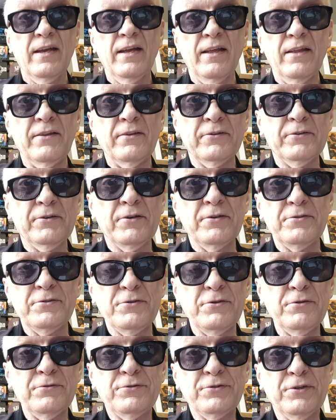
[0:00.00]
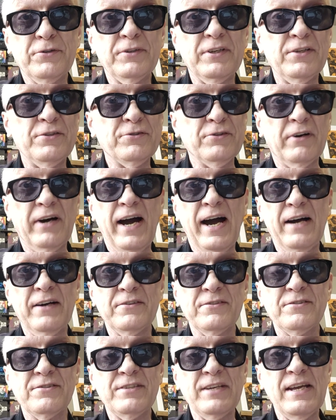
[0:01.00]
And of course, you turn it into a Ohio
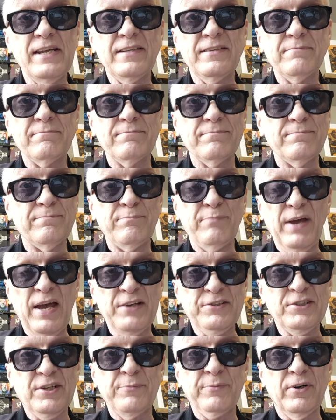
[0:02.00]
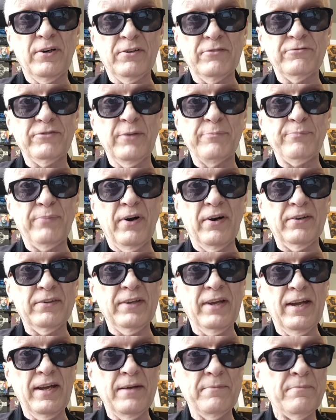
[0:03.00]
State basketball or football
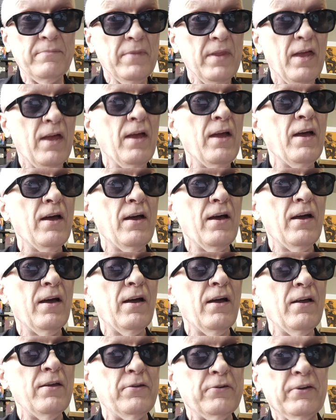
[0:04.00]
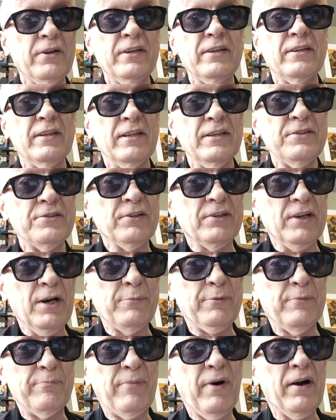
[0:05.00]
game, you're going to get at least a
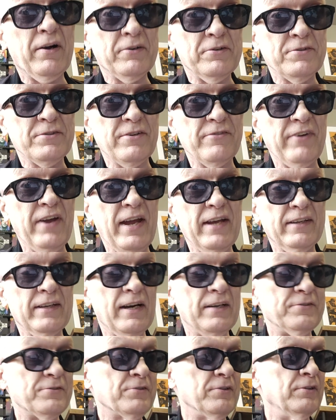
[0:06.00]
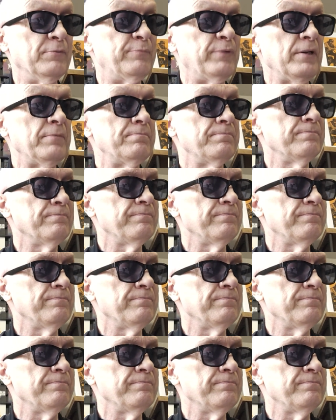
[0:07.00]
couple bars of Hang On Sloopy.